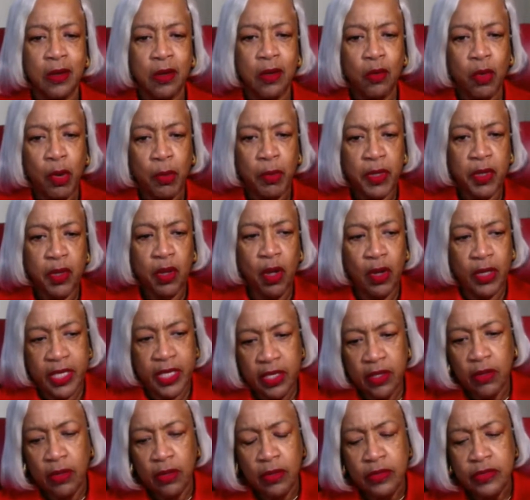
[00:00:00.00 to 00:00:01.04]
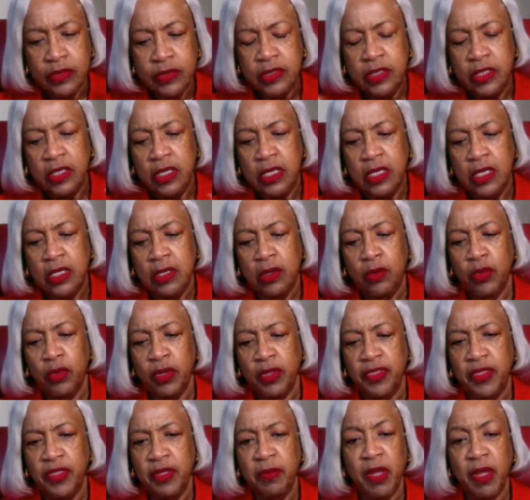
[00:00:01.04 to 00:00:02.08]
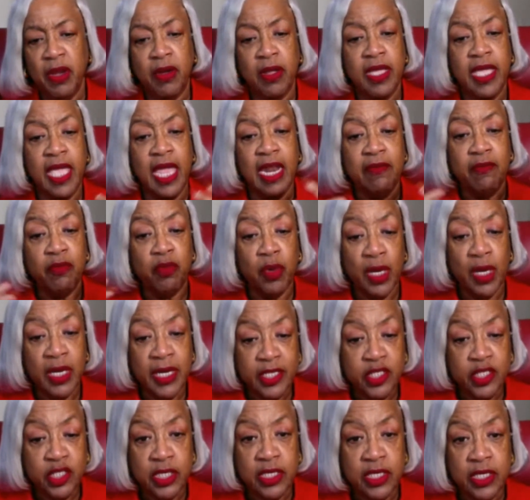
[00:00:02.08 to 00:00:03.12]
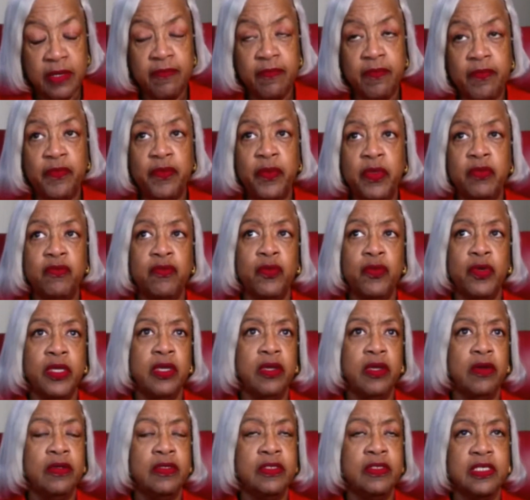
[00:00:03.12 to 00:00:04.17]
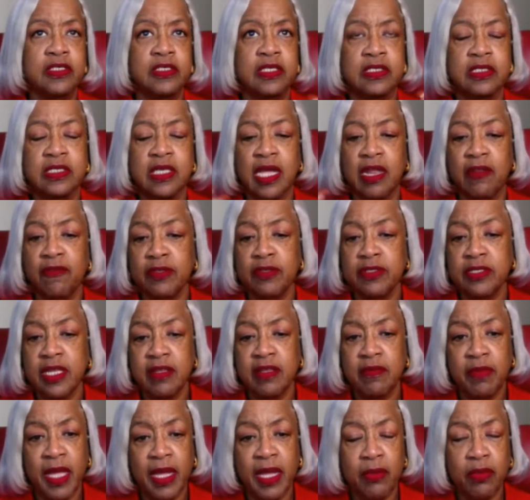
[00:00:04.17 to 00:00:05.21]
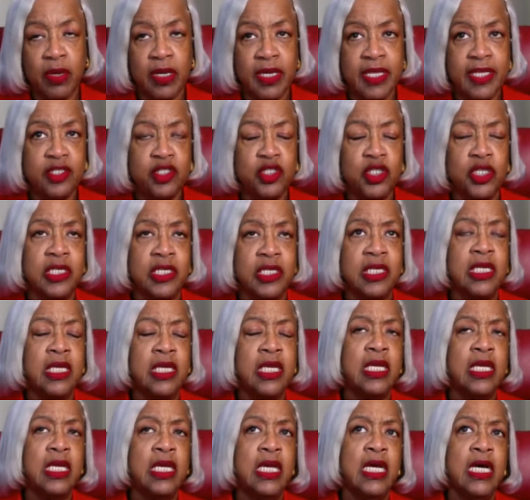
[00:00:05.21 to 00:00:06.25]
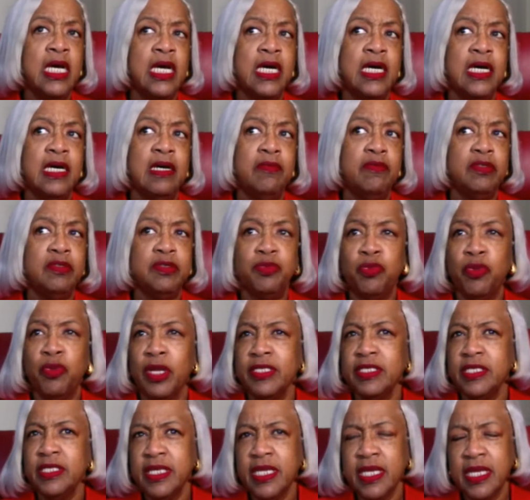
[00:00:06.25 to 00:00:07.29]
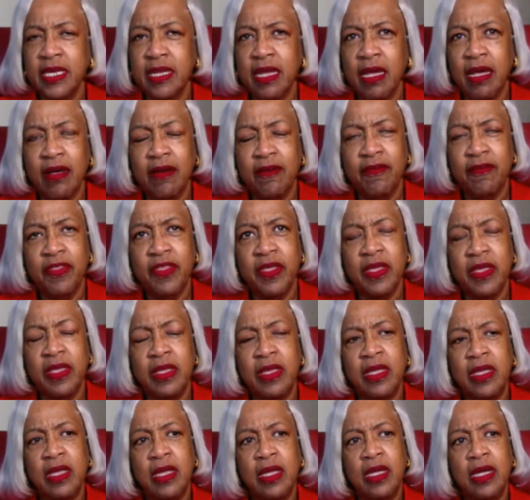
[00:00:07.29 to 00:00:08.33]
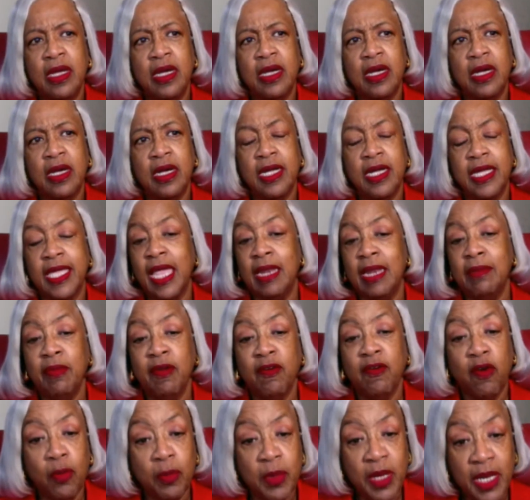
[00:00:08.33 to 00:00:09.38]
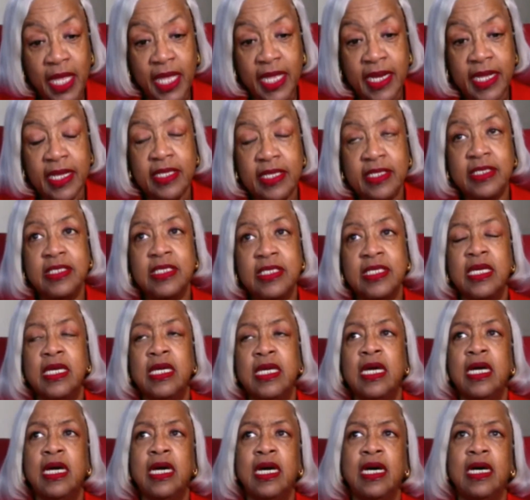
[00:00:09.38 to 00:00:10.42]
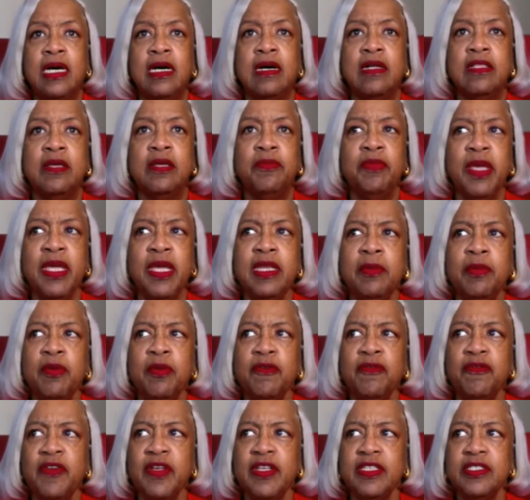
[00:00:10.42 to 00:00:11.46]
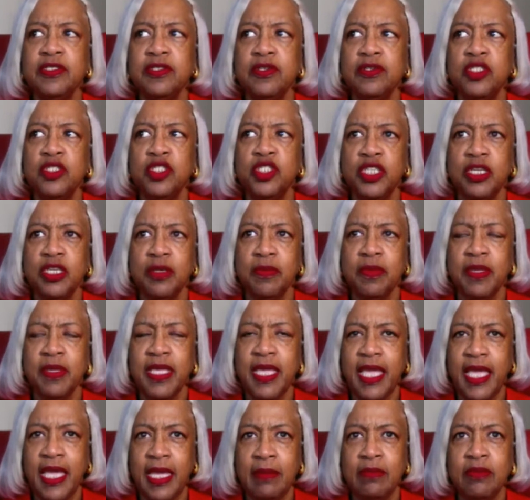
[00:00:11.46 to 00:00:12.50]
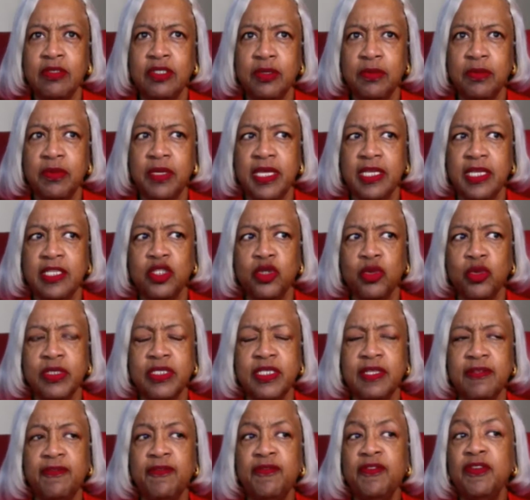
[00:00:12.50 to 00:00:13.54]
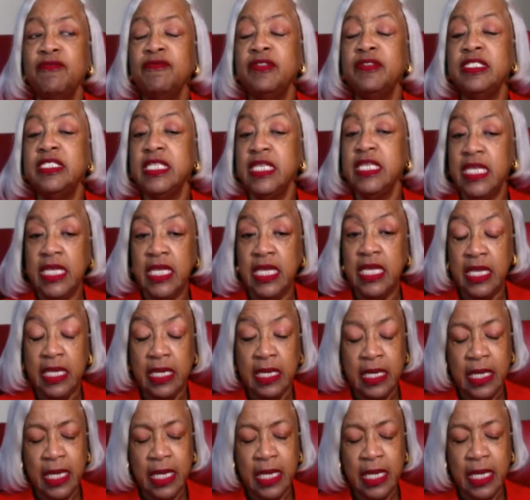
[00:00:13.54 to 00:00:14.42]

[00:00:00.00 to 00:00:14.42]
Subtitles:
what we call guilds with the American Academy of Religion for years, the Society for Study of Black Religion. I was president of the Academy of Homiletics. The Bandy professorship came to me in 2015,